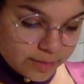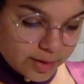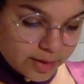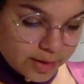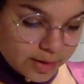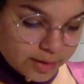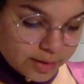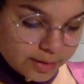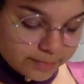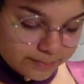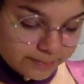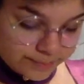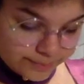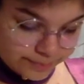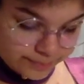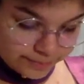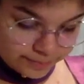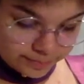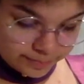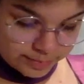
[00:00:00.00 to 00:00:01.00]
Um,
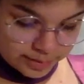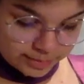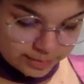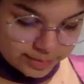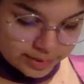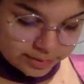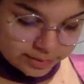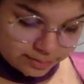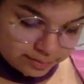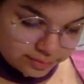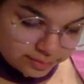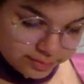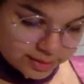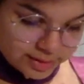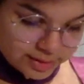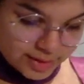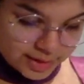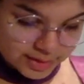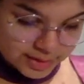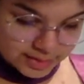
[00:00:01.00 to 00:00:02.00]
but I mean,
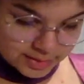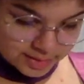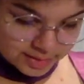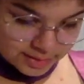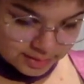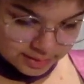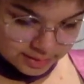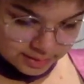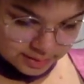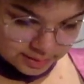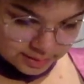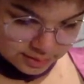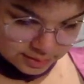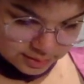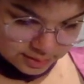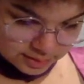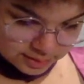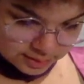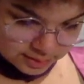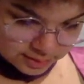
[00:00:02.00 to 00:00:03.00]
that's
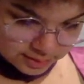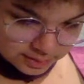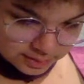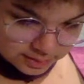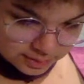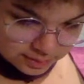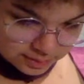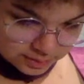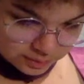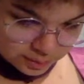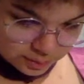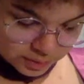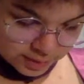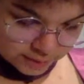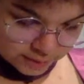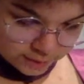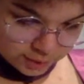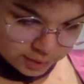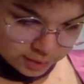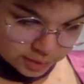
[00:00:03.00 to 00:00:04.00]

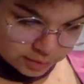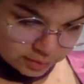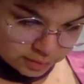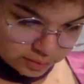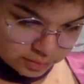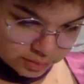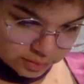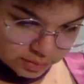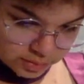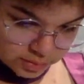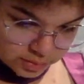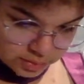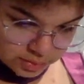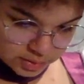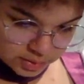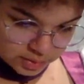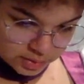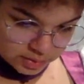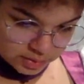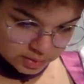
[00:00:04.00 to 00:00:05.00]
whenever you
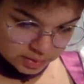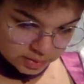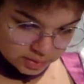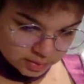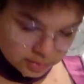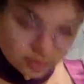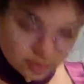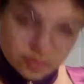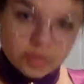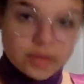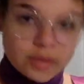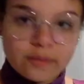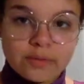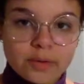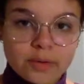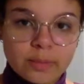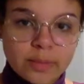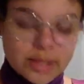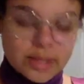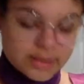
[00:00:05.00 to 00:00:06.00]
whenever
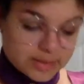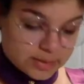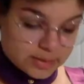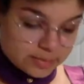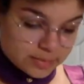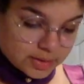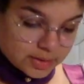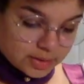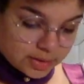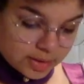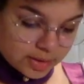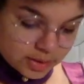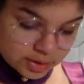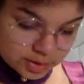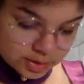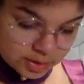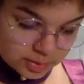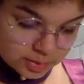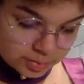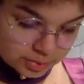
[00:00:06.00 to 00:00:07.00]
you buy something.
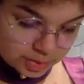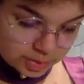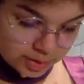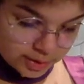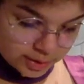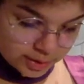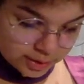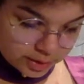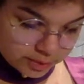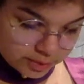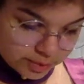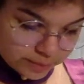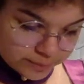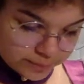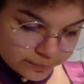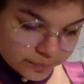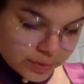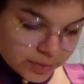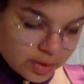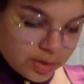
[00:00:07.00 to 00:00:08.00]
Actually, it's pretty accurate.
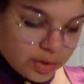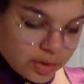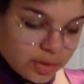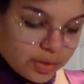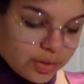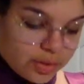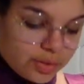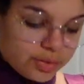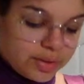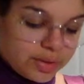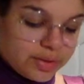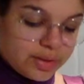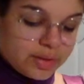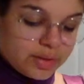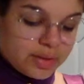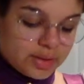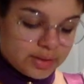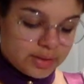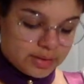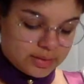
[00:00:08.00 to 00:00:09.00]
The only thing
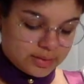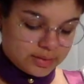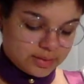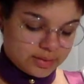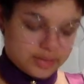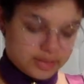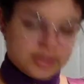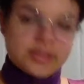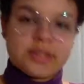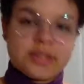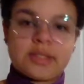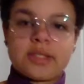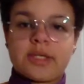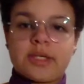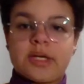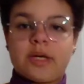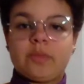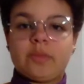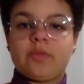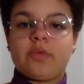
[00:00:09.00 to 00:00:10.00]
that it didn't
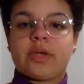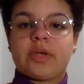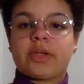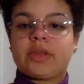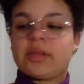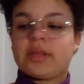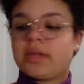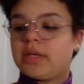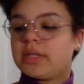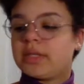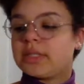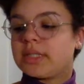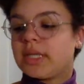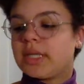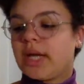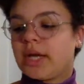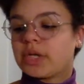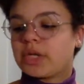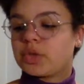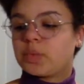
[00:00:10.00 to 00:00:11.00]
come with is the
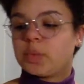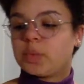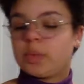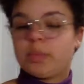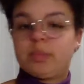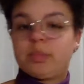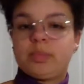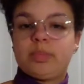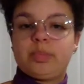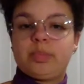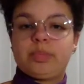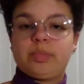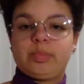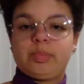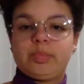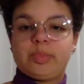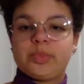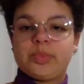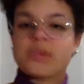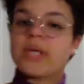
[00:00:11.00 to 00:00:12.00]
actual
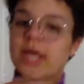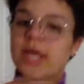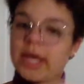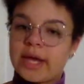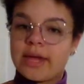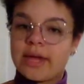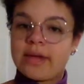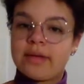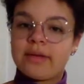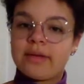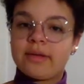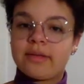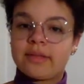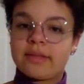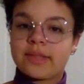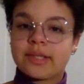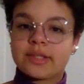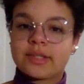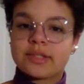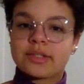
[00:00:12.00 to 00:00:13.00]
bouquet
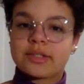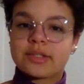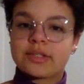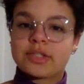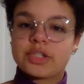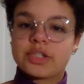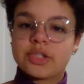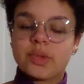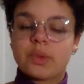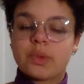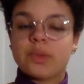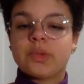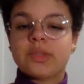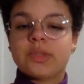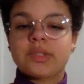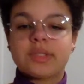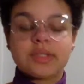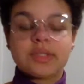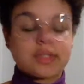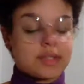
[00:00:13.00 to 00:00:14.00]
that she
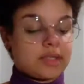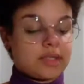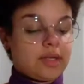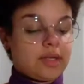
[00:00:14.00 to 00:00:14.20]
holds.